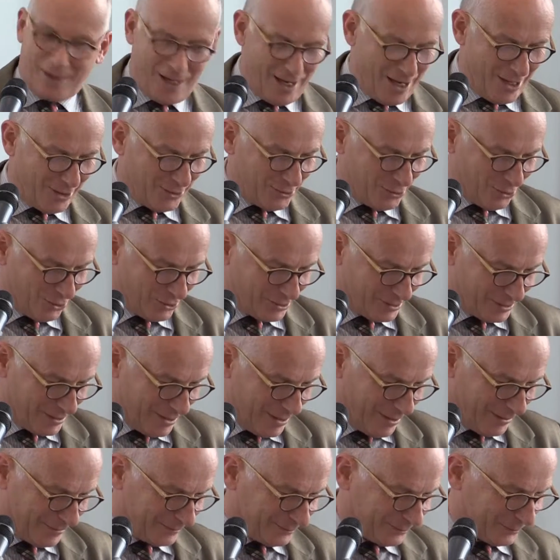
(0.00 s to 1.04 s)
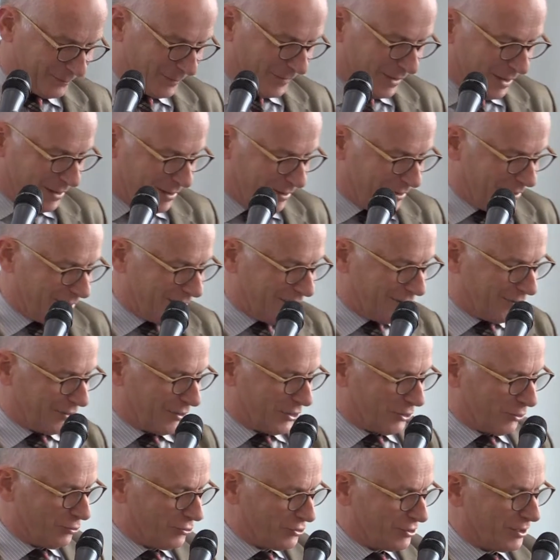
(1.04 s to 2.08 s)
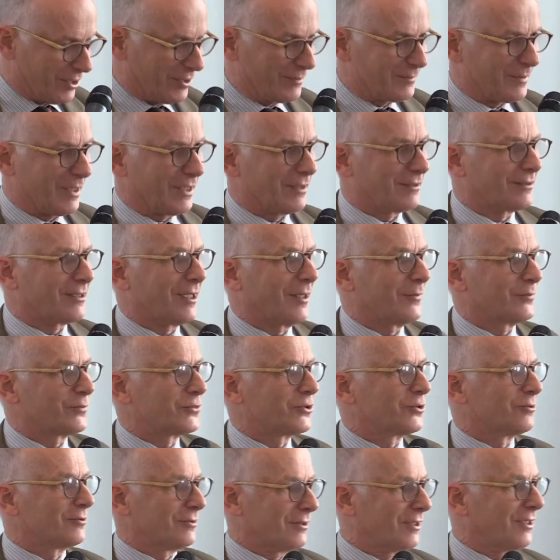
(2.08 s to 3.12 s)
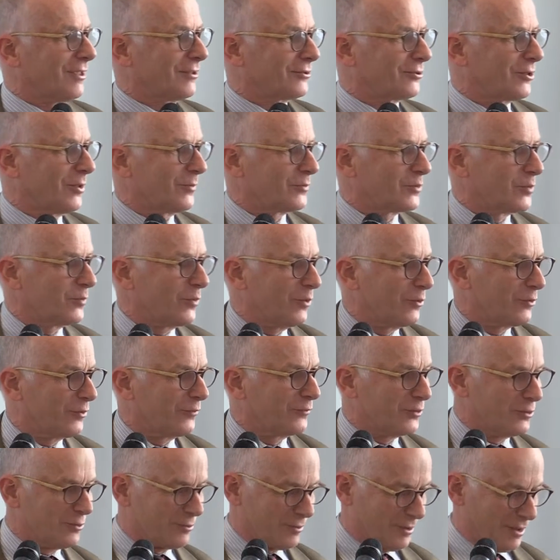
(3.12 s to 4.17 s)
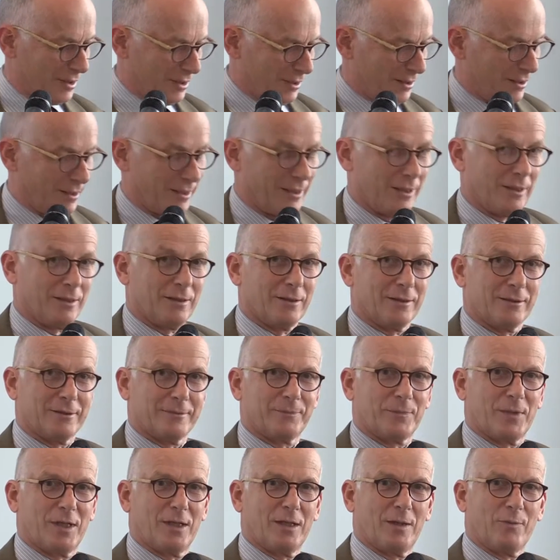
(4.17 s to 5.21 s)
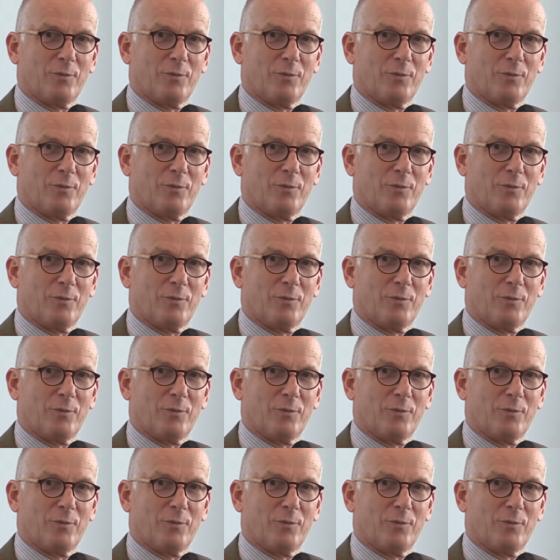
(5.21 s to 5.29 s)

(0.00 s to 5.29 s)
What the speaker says: and Dr. Günther. I'll come to both of you in a